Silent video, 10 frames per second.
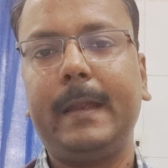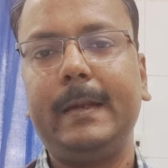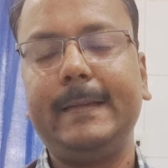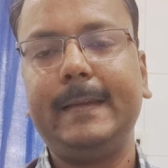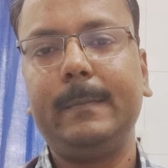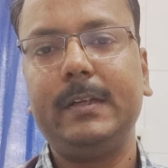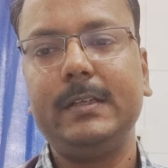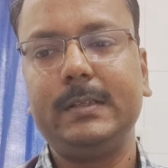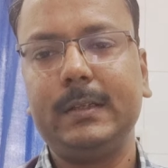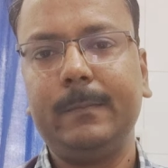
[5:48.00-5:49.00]
and
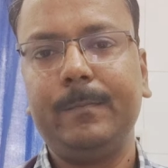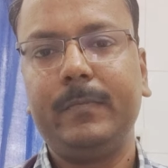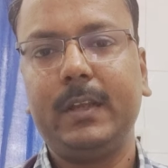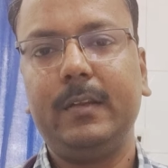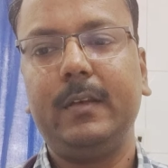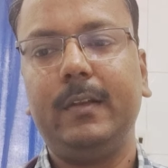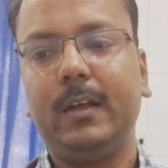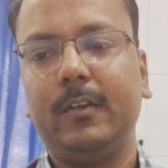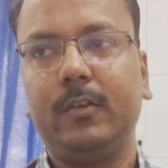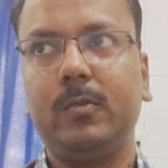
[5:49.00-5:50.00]
examination, and they will
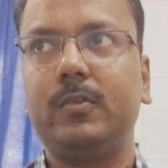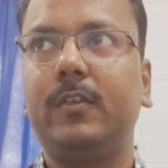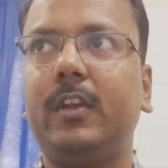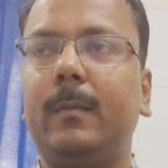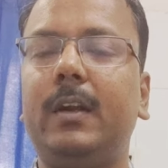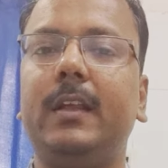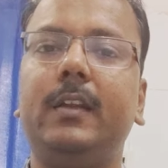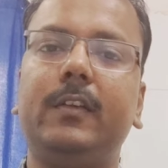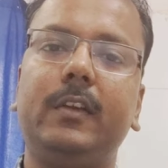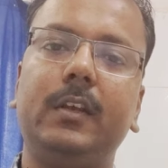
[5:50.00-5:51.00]
ask questions
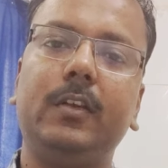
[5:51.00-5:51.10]
simultaneously.